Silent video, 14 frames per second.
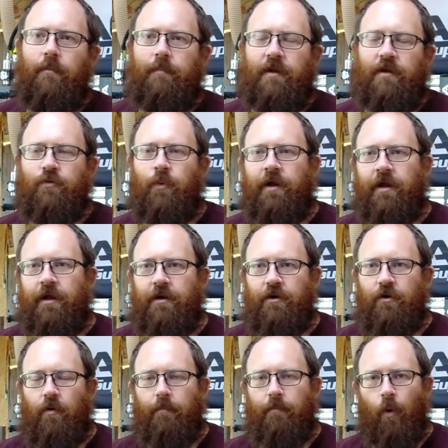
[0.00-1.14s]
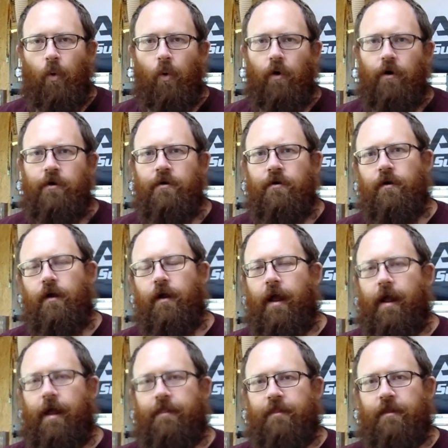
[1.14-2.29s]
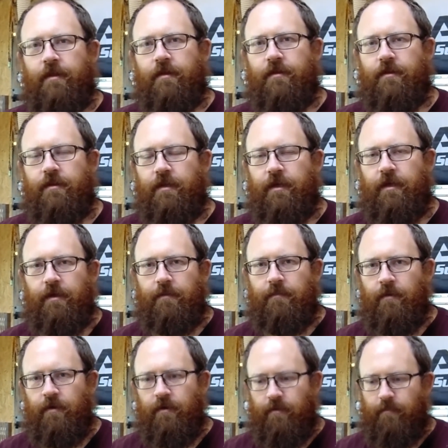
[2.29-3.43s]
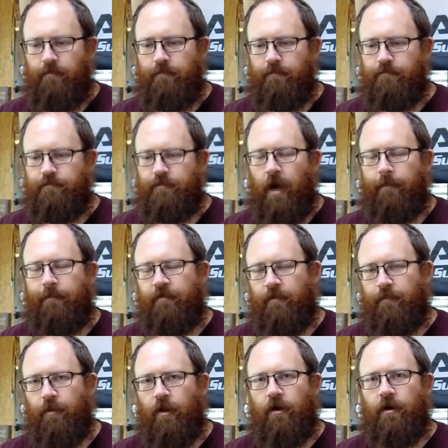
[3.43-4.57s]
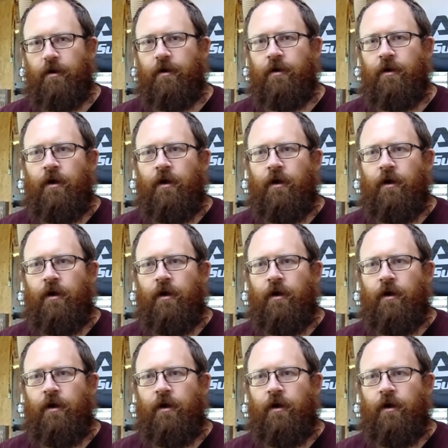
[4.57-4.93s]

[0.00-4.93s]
between your board and then the top of your plug.